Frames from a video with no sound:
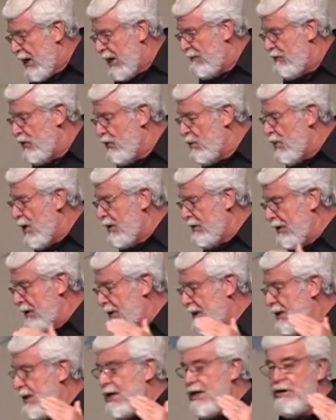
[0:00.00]
If you want the
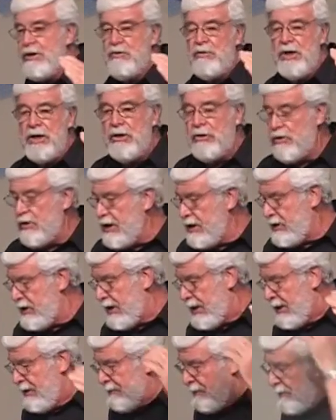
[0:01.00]
key to
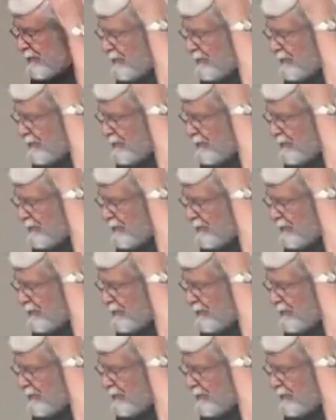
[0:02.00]
increasing